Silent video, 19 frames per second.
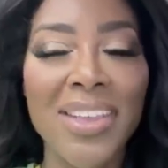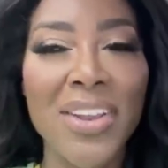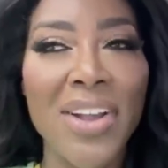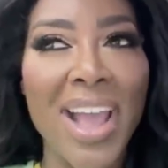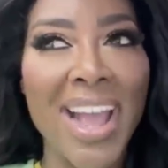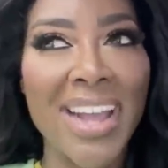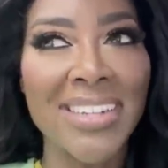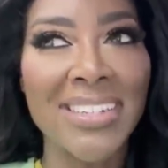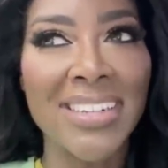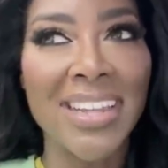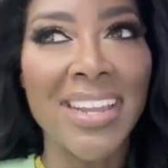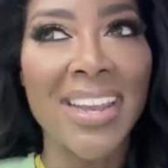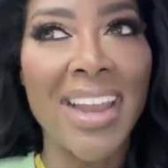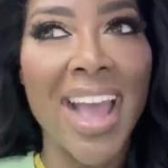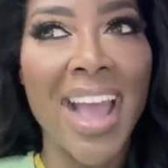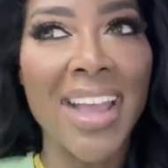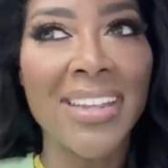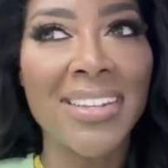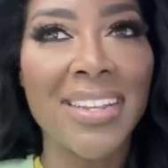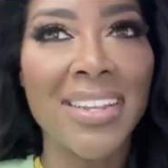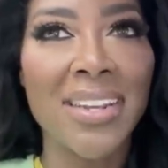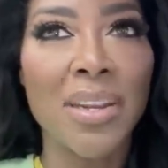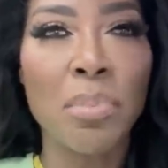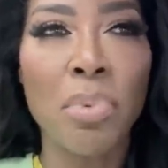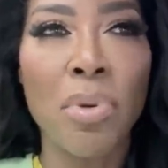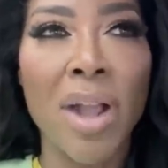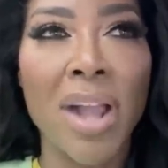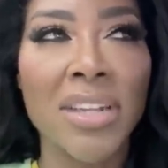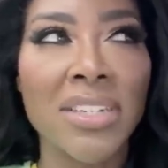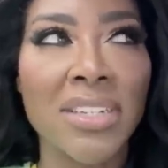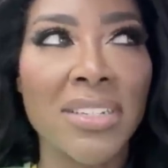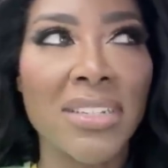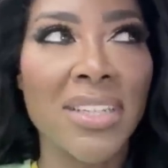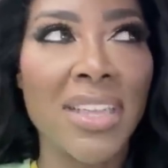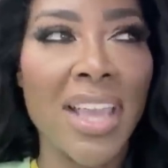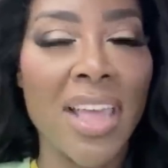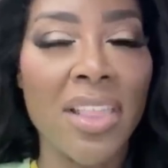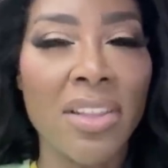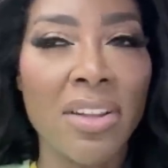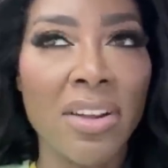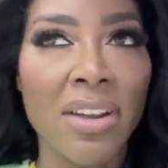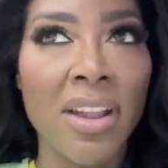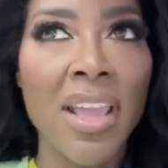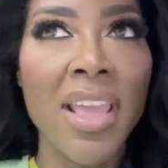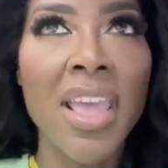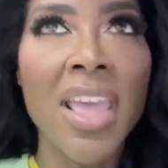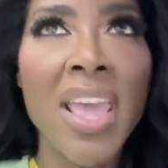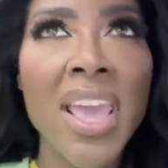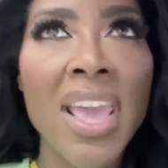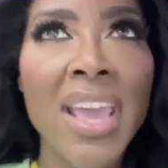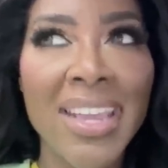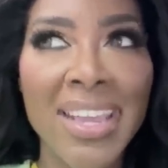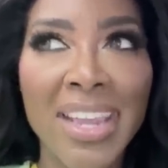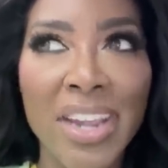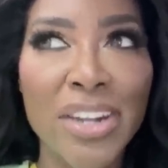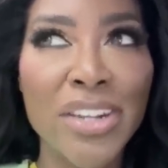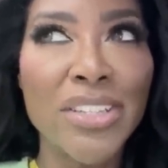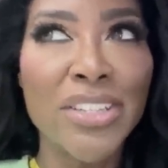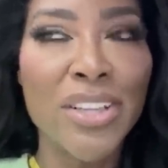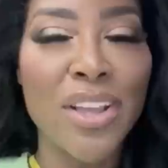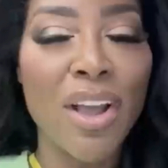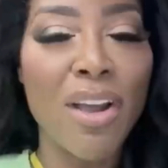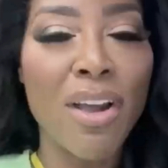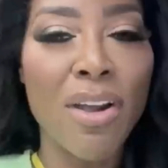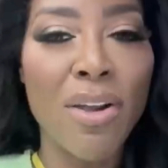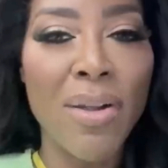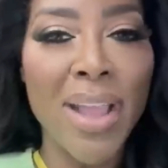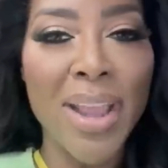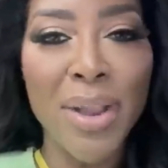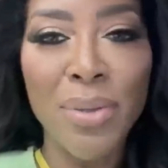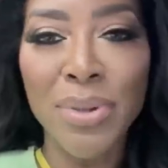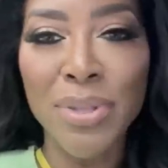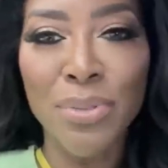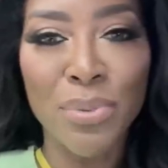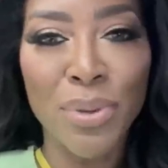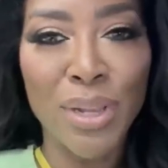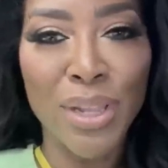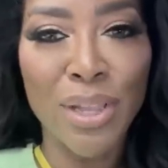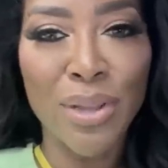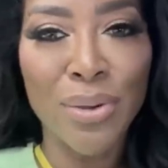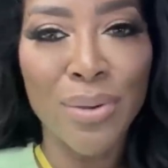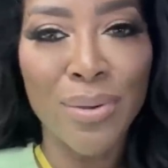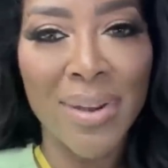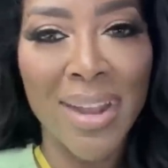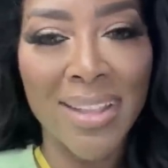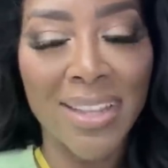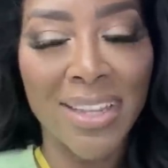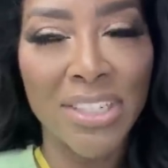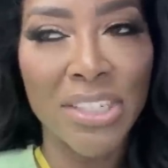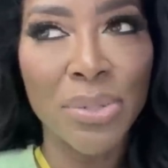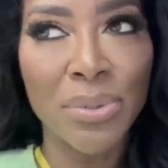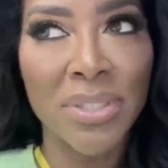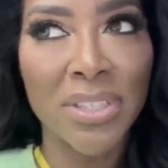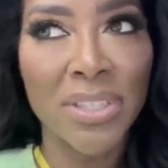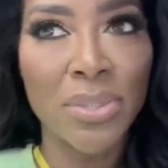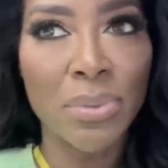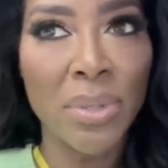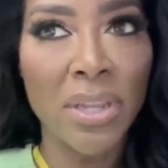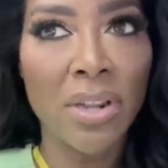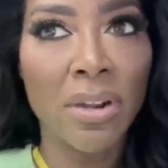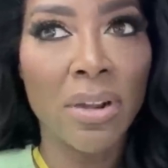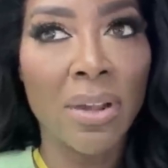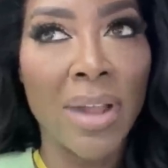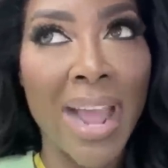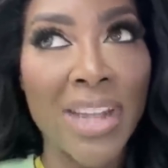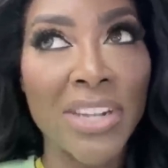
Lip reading: You know, Ashley and I did a project together years ago and it was really cool and I thought she was a sweet girl.